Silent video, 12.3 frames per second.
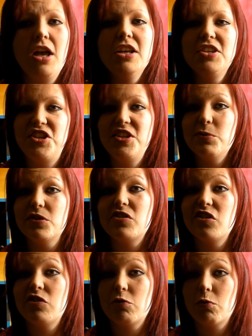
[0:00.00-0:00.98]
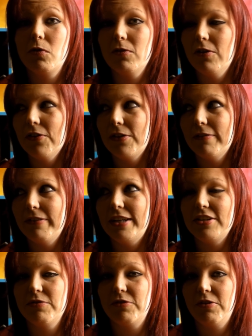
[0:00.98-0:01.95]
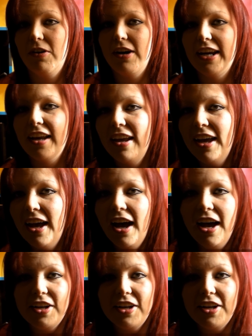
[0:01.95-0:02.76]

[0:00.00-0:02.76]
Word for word: She was distraught on the verge of crying mm.